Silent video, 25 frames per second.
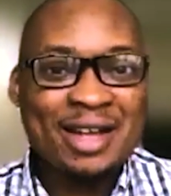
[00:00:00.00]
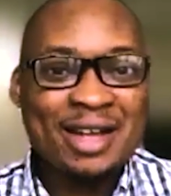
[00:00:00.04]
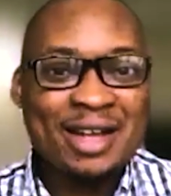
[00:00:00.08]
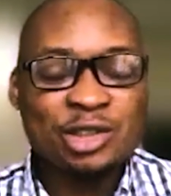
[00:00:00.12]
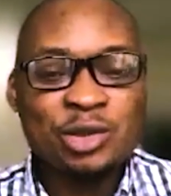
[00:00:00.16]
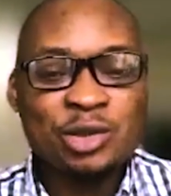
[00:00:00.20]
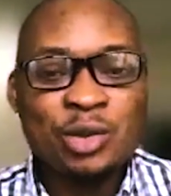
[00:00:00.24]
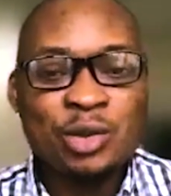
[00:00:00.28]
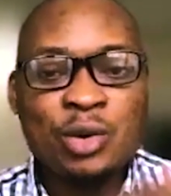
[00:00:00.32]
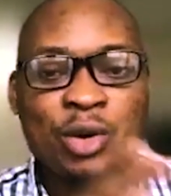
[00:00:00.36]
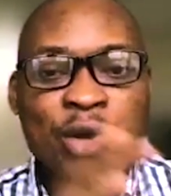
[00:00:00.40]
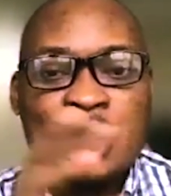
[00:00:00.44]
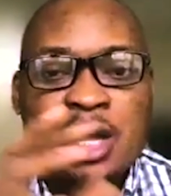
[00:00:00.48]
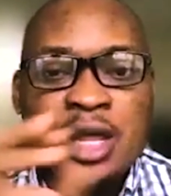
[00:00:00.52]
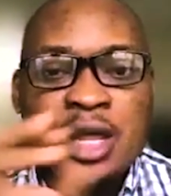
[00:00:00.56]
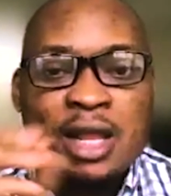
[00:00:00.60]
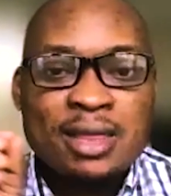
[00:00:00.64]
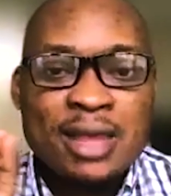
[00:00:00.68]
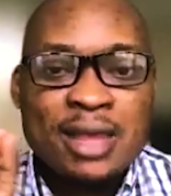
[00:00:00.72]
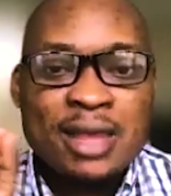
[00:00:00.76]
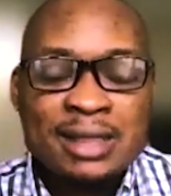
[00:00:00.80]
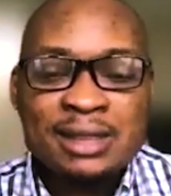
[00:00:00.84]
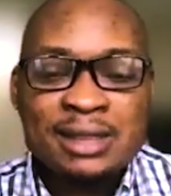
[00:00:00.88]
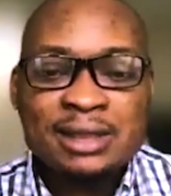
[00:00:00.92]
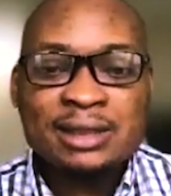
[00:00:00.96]
So
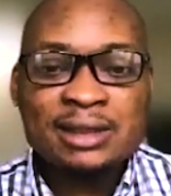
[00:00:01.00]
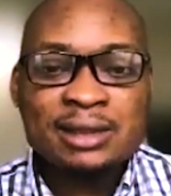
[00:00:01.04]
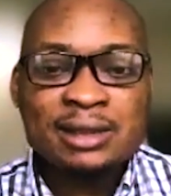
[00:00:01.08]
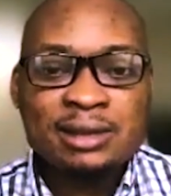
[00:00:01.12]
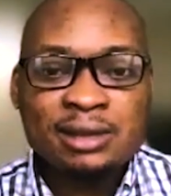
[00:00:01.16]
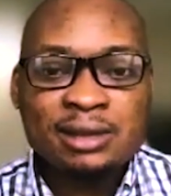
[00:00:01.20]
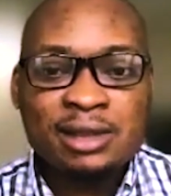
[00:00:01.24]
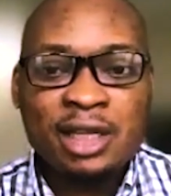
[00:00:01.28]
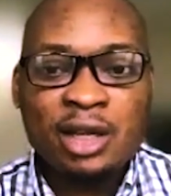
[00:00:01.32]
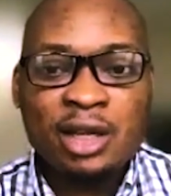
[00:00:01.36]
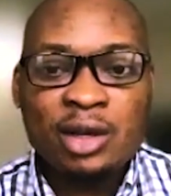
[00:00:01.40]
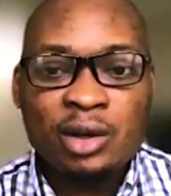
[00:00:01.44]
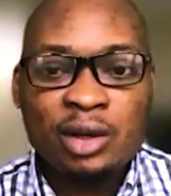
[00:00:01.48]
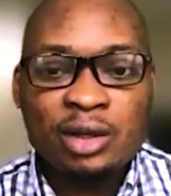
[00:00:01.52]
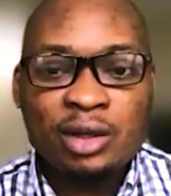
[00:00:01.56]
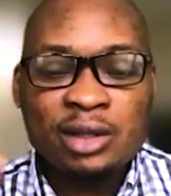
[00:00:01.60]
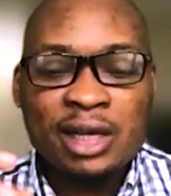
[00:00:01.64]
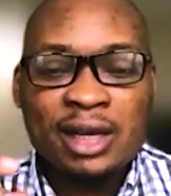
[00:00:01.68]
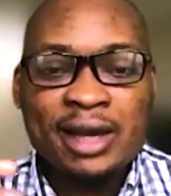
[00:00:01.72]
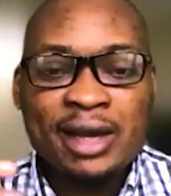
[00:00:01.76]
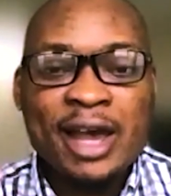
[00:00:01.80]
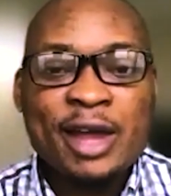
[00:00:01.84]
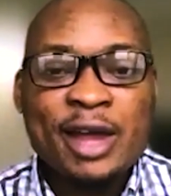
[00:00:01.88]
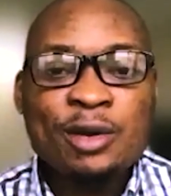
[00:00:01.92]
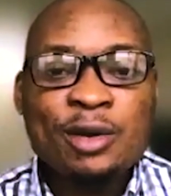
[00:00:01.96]
that is the
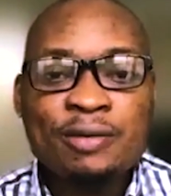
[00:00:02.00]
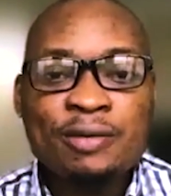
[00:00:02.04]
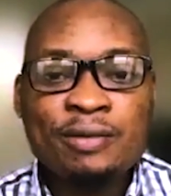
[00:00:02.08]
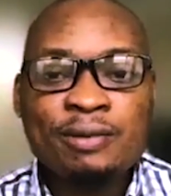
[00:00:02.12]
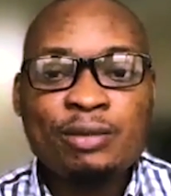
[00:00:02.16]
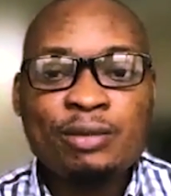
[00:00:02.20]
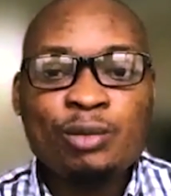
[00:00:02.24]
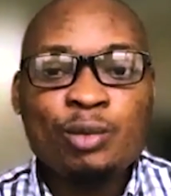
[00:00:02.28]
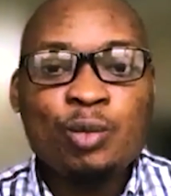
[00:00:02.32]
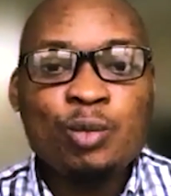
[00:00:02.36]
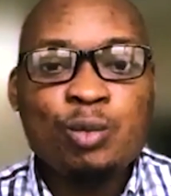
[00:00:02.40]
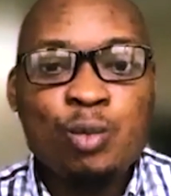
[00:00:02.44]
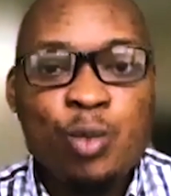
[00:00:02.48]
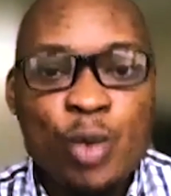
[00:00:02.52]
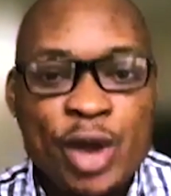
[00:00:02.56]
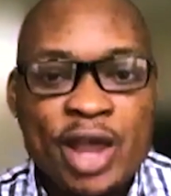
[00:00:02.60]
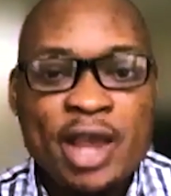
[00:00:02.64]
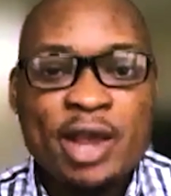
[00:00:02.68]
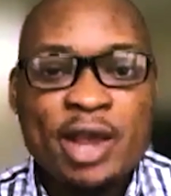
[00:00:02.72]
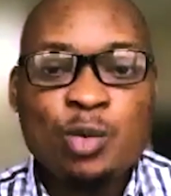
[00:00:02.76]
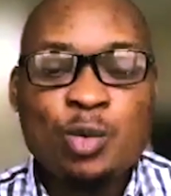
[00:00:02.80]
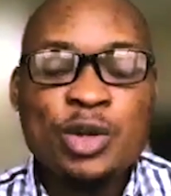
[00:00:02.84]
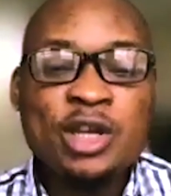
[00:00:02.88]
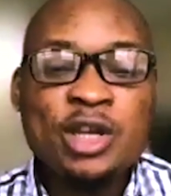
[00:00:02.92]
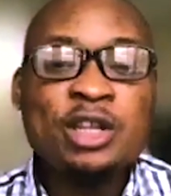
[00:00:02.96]
kind of way
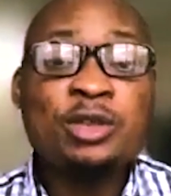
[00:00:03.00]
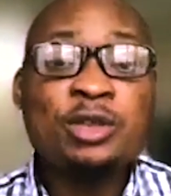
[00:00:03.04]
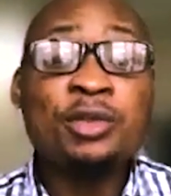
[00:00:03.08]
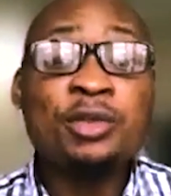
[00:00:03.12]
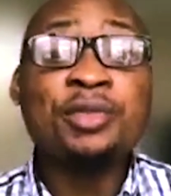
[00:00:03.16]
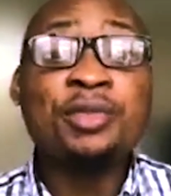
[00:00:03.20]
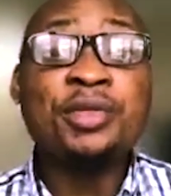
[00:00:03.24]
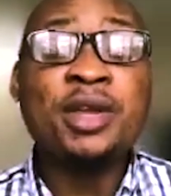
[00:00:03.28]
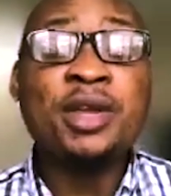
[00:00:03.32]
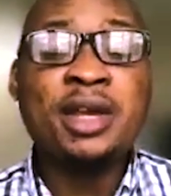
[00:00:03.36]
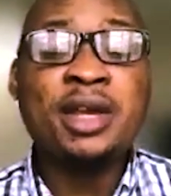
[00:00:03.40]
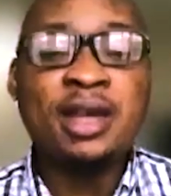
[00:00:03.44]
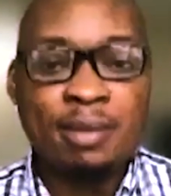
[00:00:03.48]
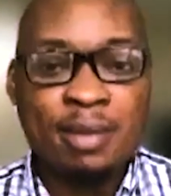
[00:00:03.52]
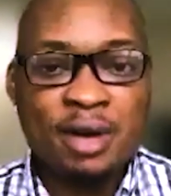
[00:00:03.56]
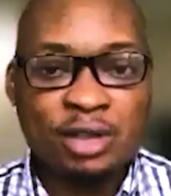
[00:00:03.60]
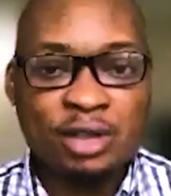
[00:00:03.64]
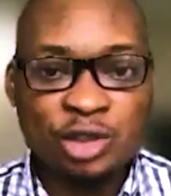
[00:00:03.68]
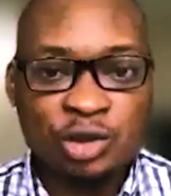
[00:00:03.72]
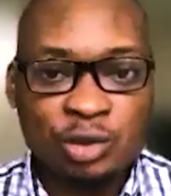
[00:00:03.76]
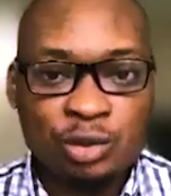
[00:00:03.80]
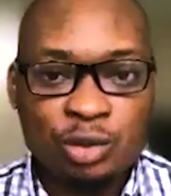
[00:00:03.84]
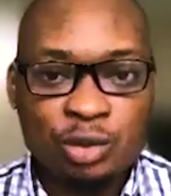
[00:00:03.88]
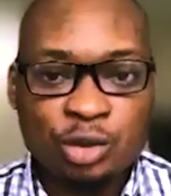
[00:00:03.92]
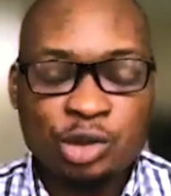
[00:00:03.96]
we need to think about
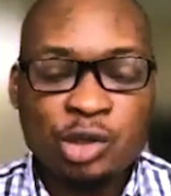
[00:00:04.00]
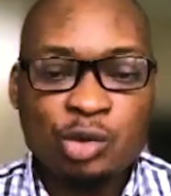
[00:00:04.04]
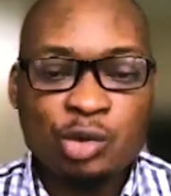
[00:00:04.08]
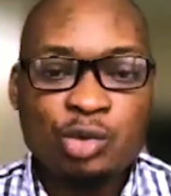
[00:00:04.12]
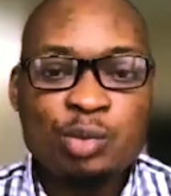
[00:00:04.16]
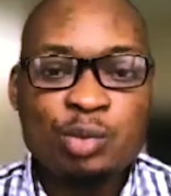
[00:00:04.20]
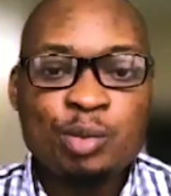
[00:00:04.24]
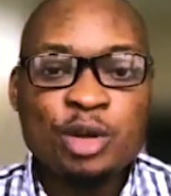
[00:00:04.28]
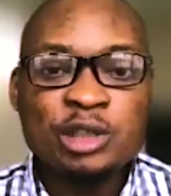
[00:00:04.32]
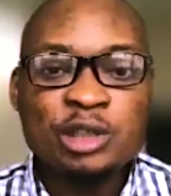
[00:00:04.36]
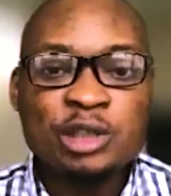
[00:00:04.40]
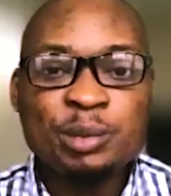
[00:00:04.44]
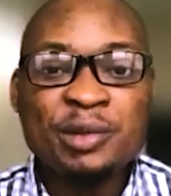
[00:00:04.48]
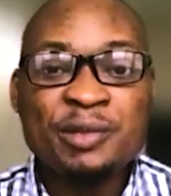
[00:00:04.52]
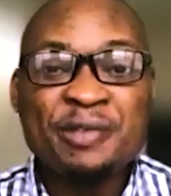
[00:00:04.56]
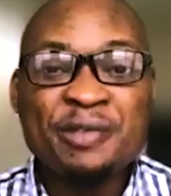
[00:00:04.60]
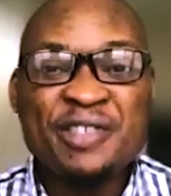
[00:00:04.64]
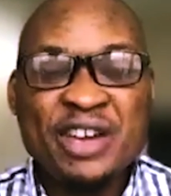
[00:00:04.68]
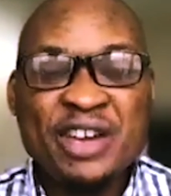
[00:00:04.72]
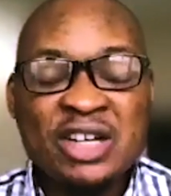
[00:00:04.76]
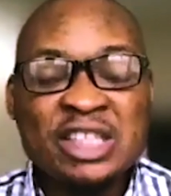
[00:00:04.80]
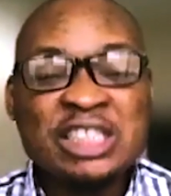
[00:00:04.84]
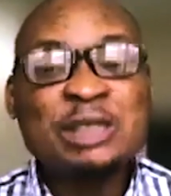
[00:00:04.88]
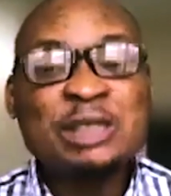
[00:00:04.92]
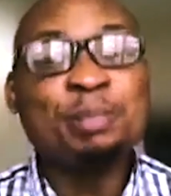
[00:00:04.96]
solution. We are
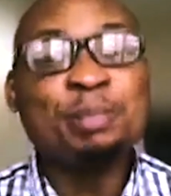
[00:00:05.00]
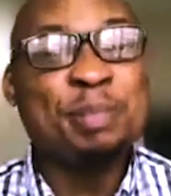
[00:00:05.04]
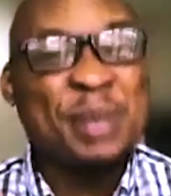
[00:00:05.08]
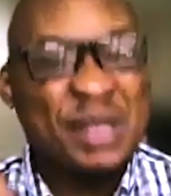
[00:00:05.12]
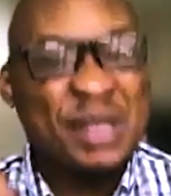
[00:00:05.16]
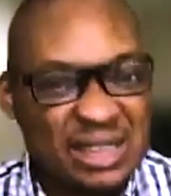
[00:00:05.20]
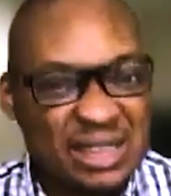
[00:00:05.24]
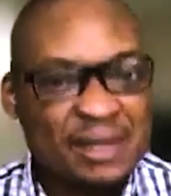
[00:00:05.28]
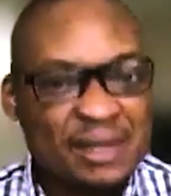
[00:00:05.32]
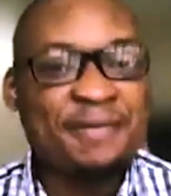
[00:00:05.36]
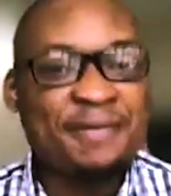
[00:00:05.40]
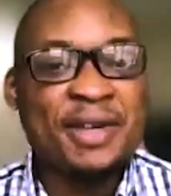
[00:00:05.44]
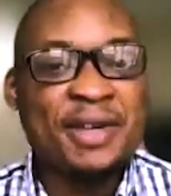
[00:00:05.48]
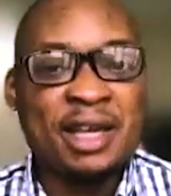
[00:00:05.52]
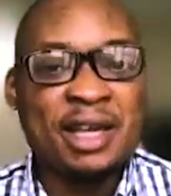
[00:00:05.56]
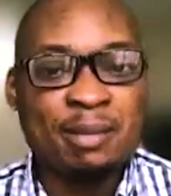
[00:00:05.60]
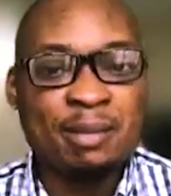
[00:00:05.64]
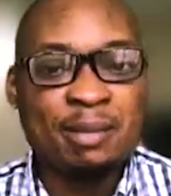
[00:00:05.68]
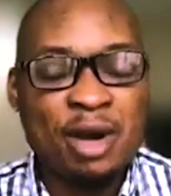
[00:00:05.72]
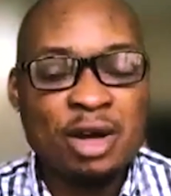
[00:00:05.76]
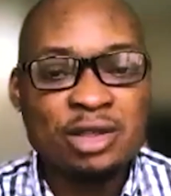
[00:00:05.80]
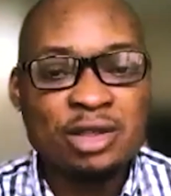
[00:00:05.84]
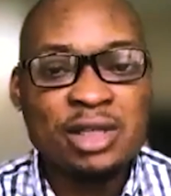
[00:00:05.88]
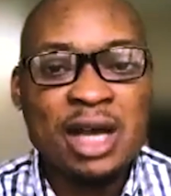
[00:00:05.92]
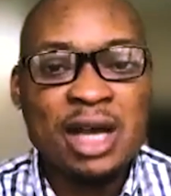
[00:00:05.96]
very specific
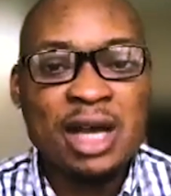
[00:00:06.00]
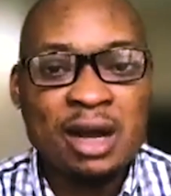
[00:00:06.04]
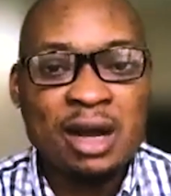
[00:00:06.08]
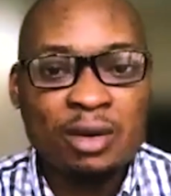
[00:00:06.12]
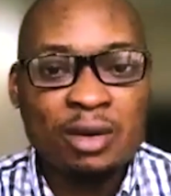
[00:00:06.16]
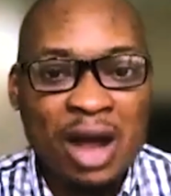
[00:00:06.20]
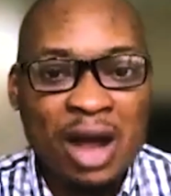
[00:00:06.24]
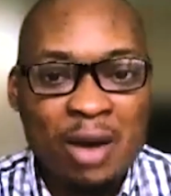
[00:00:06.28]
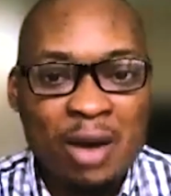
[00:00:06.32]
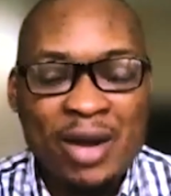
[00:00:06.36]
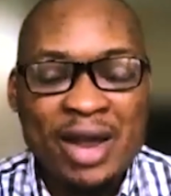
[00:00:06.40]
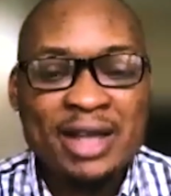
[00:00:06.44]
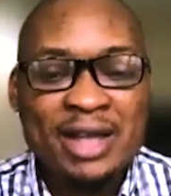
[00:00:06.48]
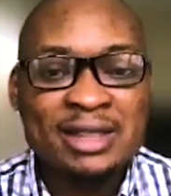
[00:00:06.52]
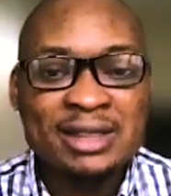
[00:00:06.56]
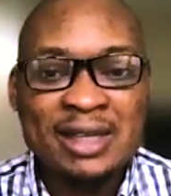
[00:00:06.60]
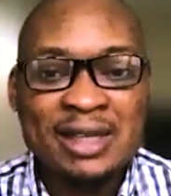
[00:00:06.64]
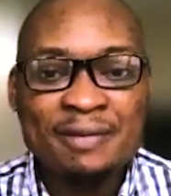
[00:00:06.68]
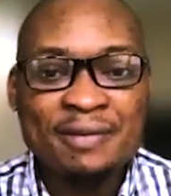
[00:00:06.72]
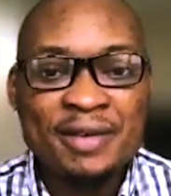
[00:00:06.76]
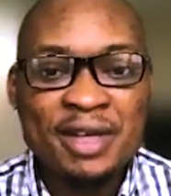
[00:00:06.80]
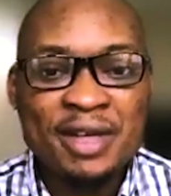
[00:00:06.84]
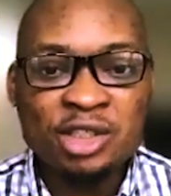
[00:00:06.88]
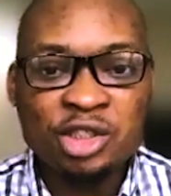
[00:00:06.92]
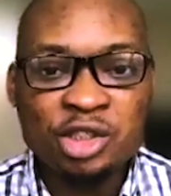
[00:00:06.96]
about our
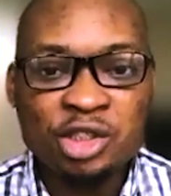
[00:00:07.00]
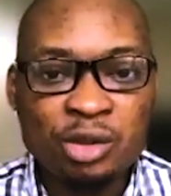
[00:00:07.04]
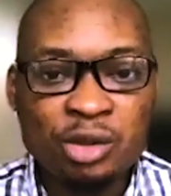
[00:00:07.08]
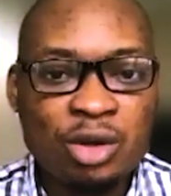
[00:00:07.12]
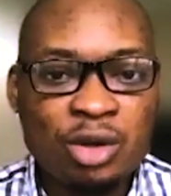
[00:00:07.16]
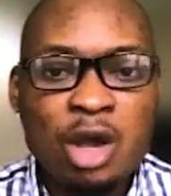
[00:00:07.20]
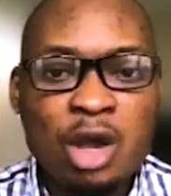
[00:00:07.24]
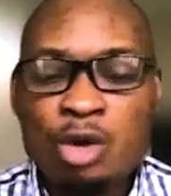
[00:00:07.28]
intervention.